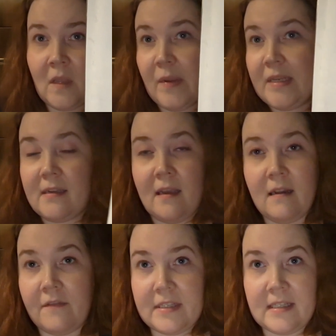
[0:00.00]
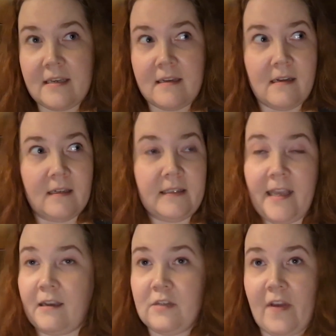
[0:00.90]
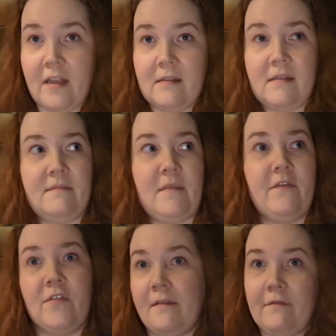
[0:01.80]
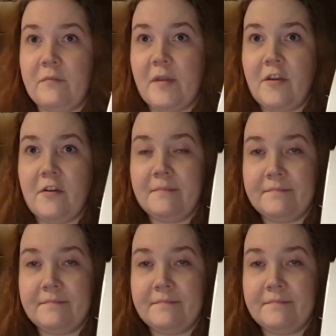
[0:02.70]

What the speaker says: Based on, obviously, the X-Files, if you're not familiar.